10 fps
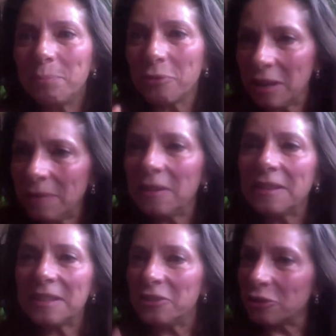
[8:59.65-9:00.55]

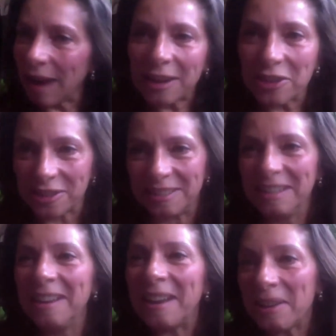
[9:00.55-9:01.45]
previous interaction
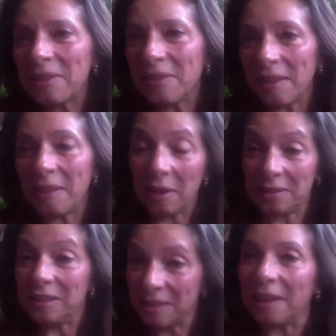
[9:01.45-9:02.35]
other than
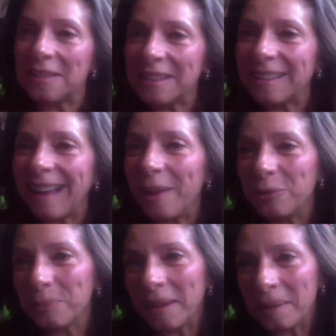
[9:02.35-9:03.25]
us discussing how
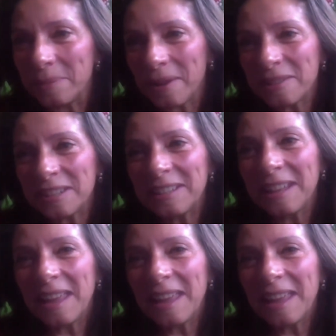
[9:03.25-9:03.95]
to make a project,